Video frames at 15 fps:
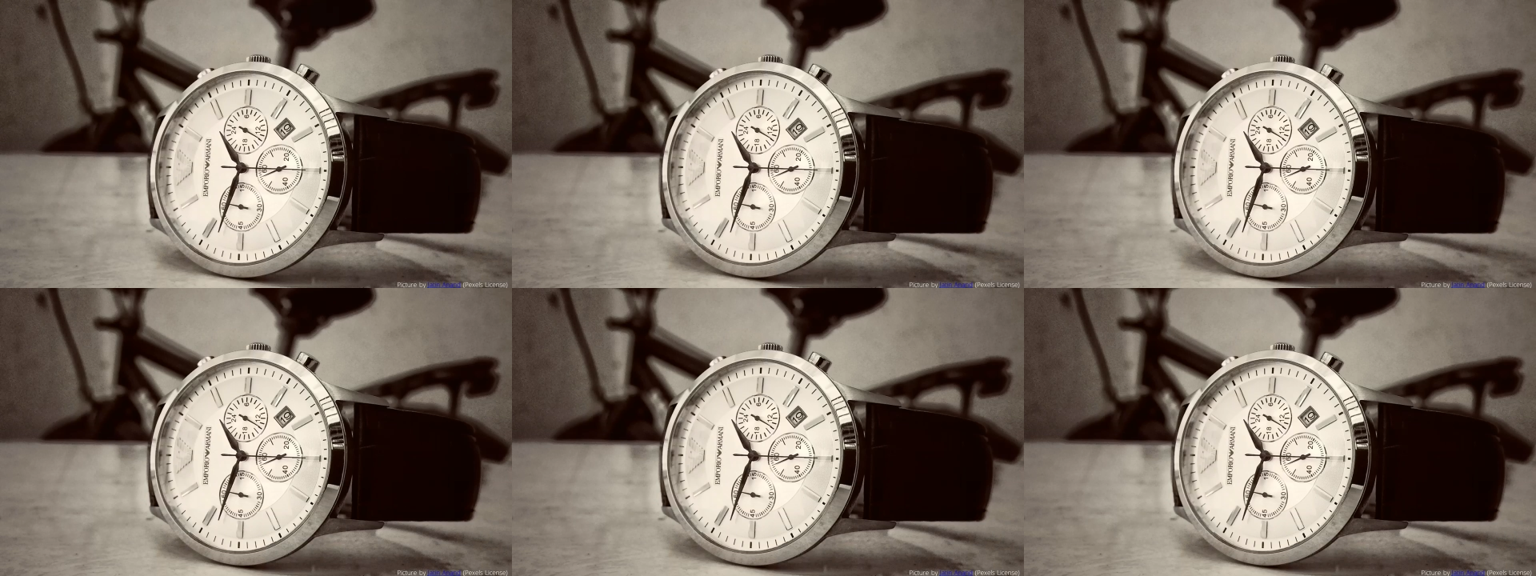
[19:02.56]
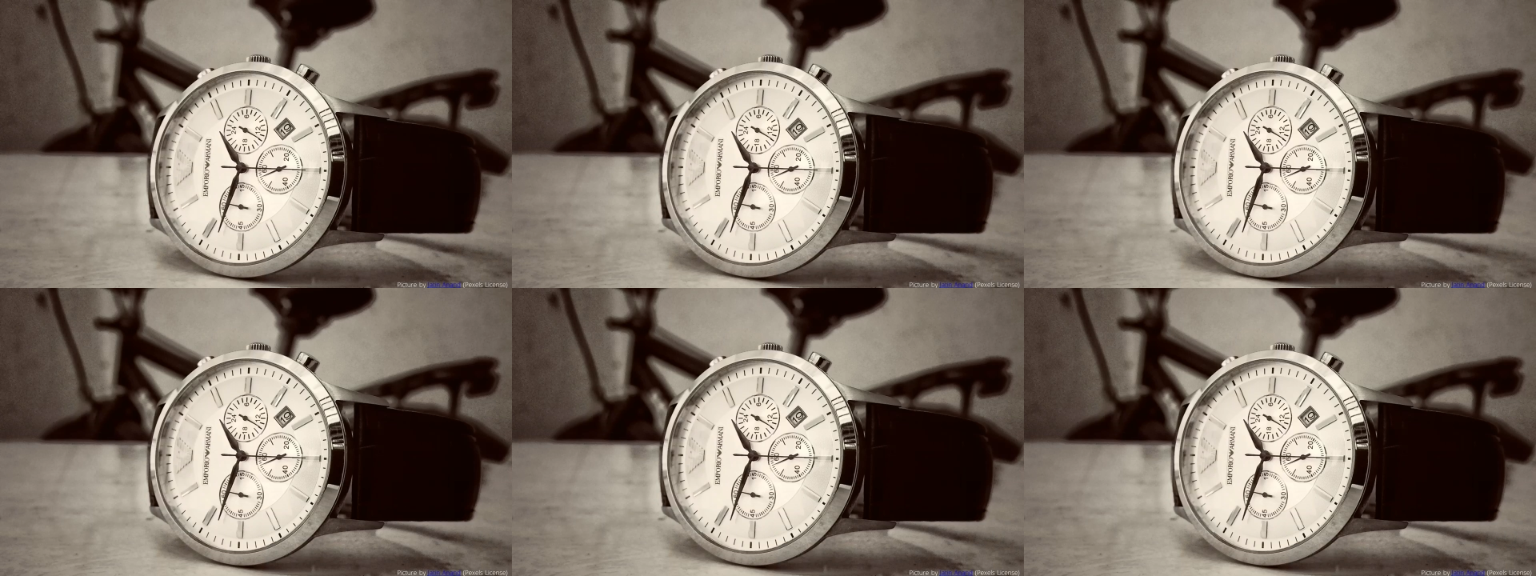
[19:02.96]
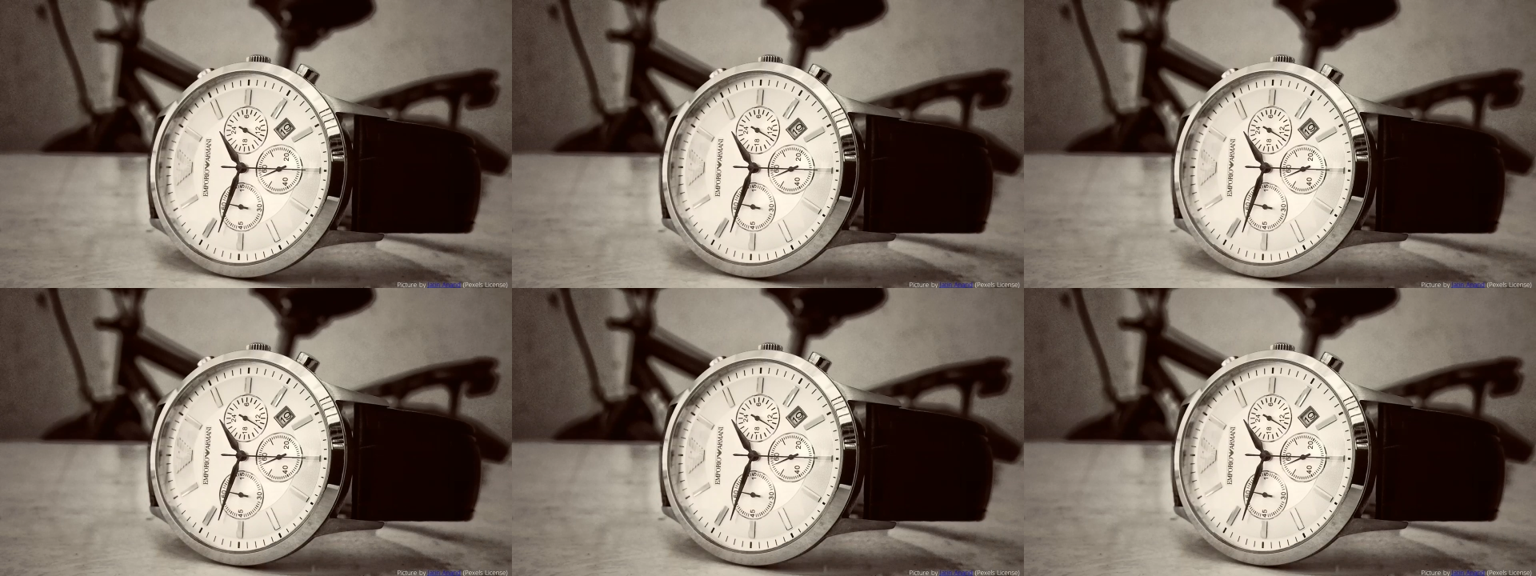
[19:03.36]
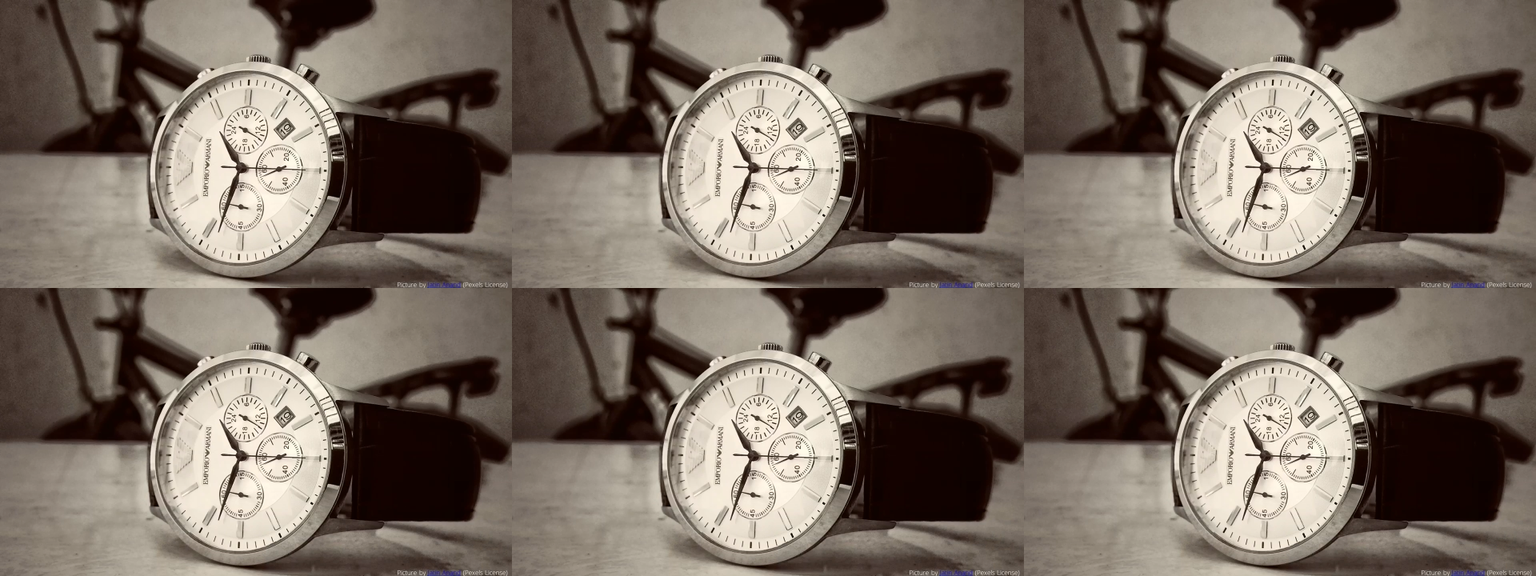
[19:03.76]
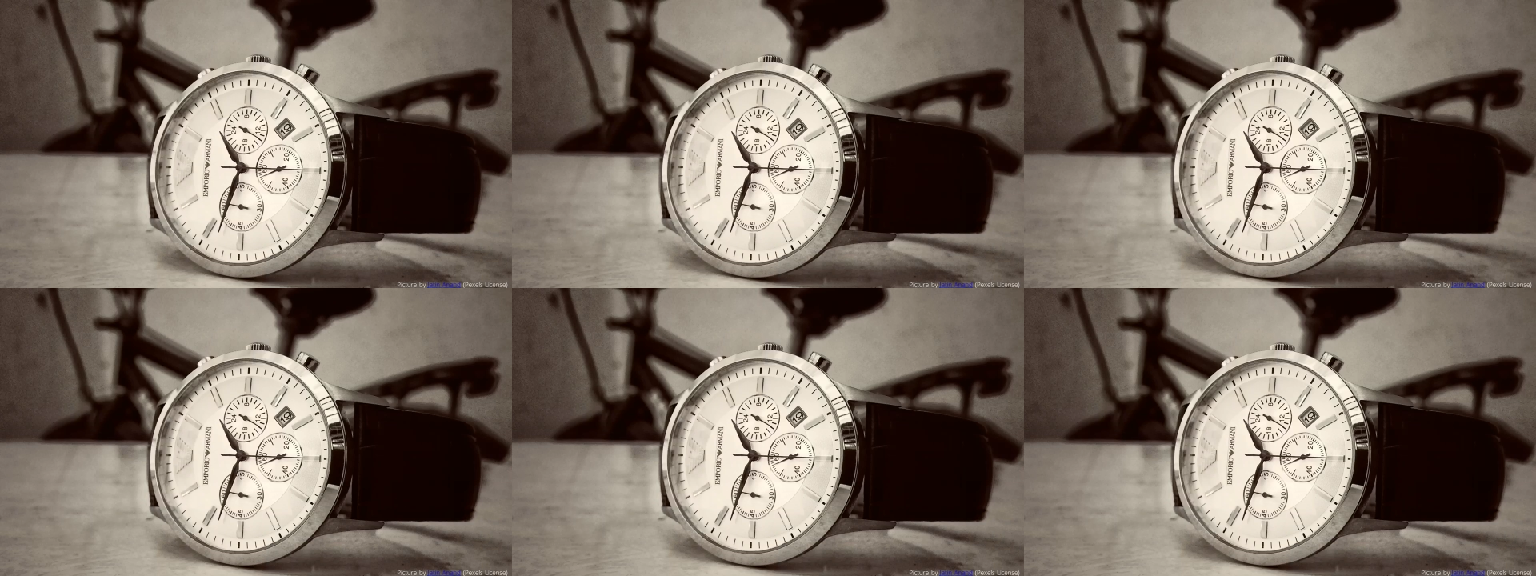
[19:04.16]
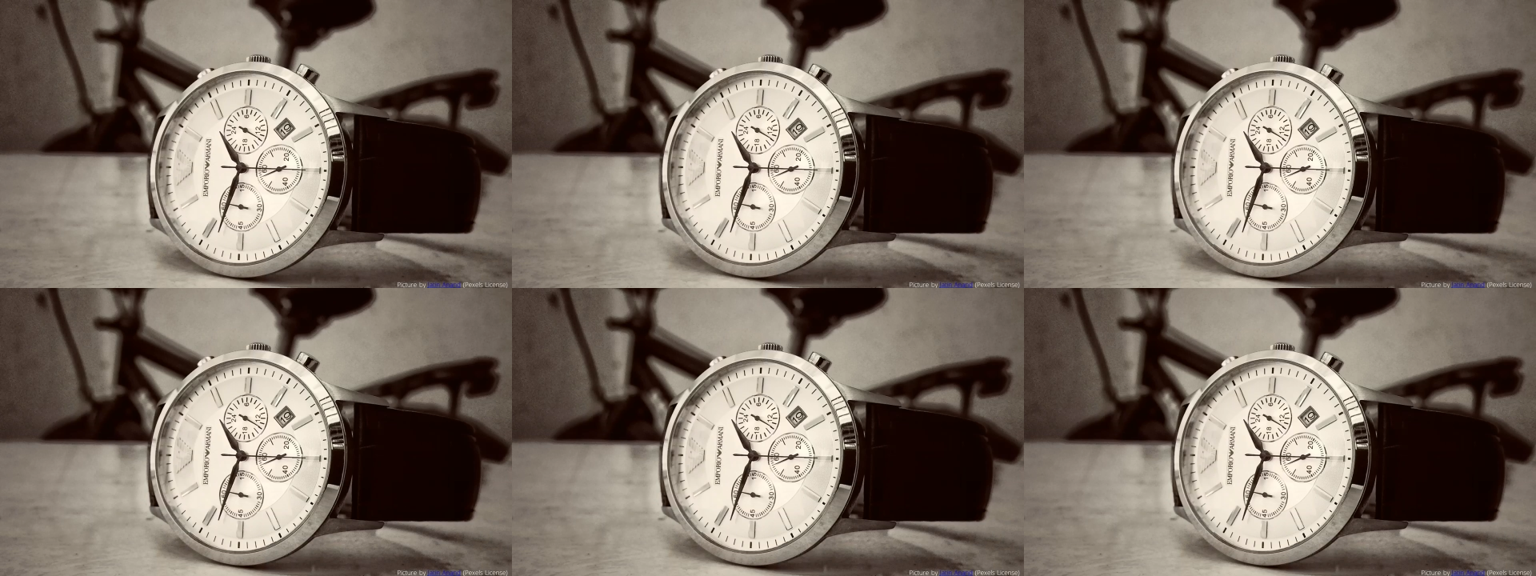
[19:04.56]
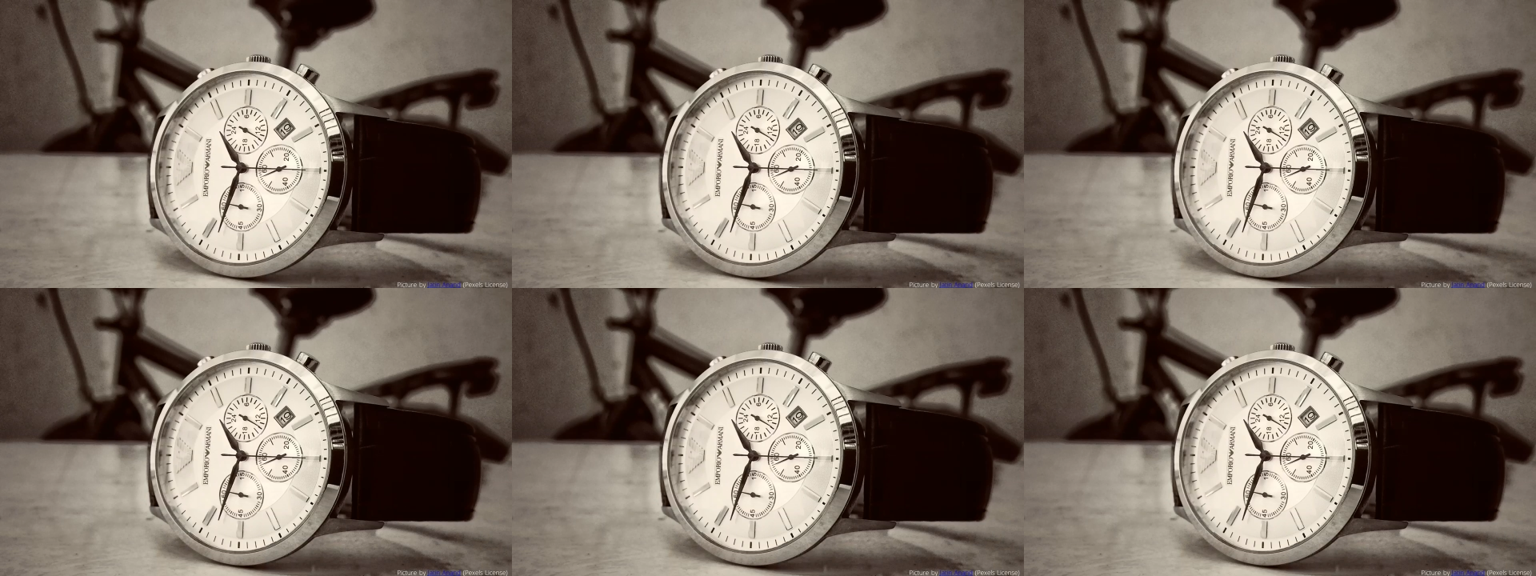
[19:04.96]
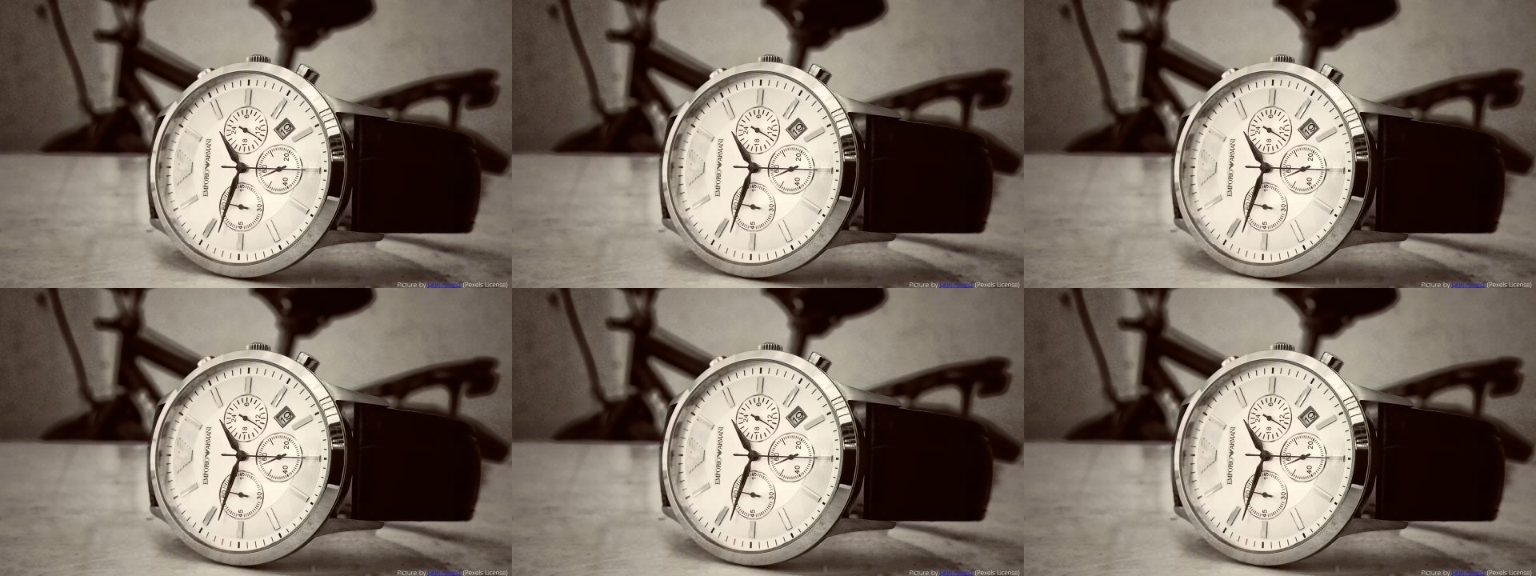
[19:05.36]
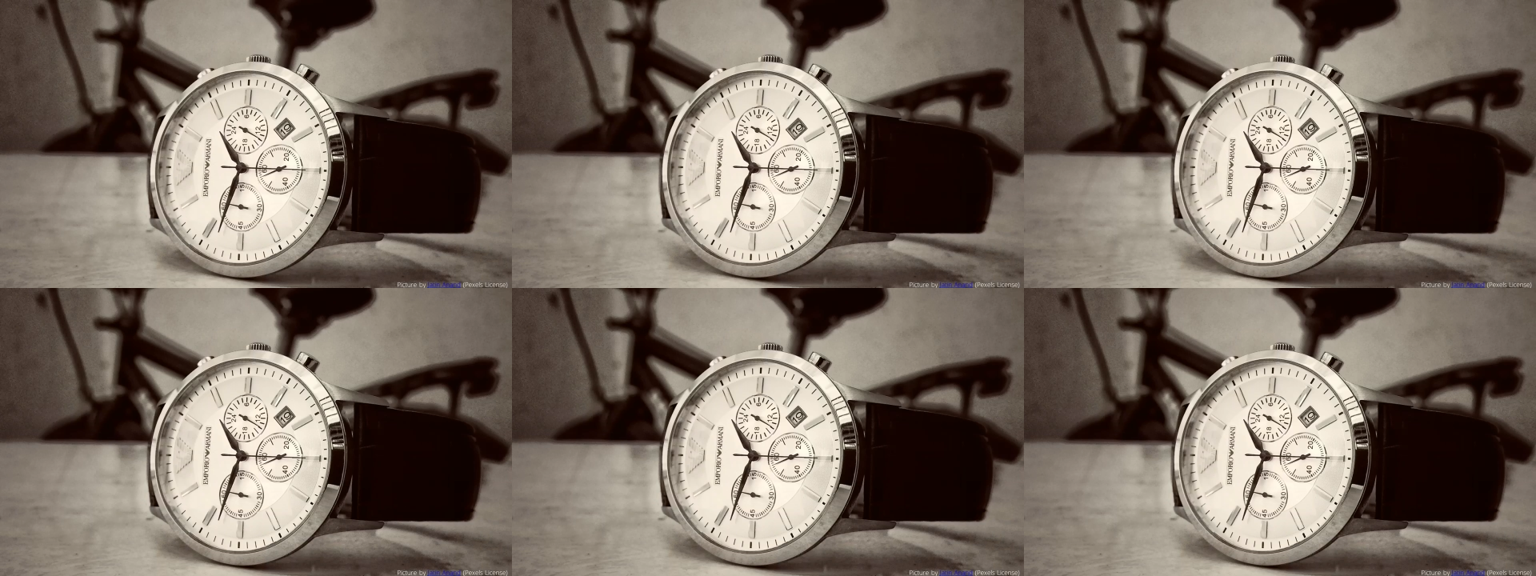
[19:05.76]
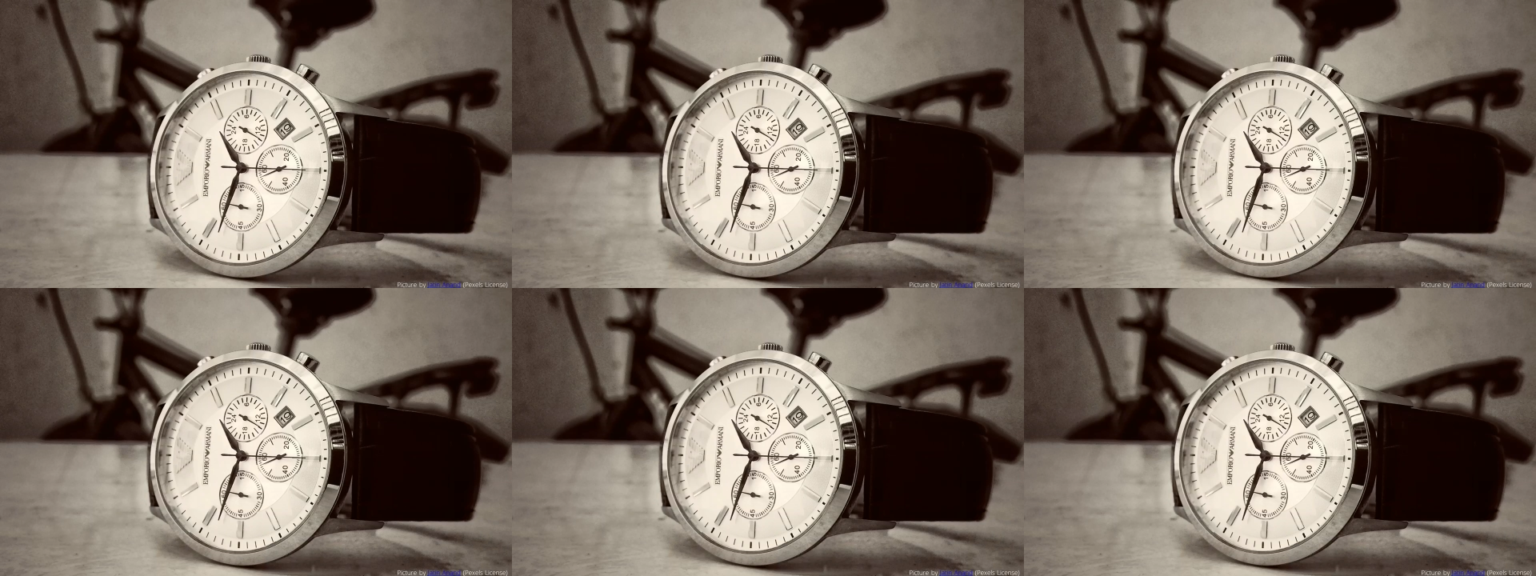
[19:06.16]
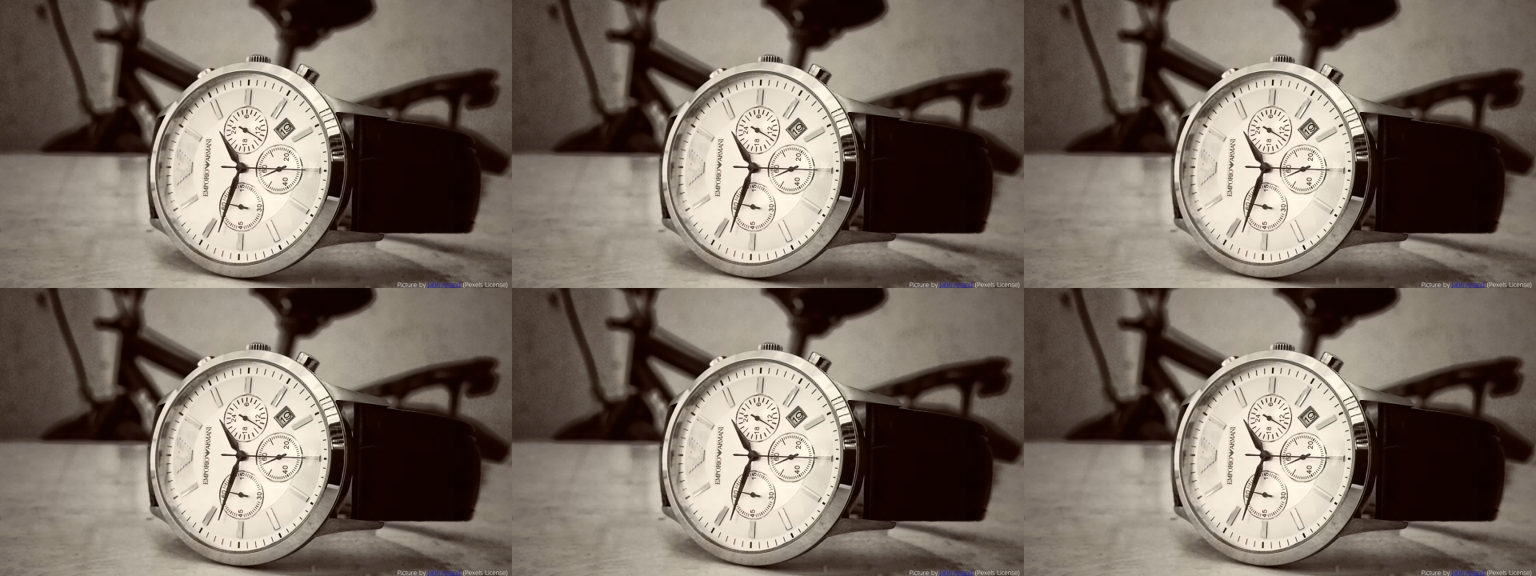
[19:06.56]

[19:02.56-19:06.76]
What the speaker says: No face is visible, so there are no lips to read.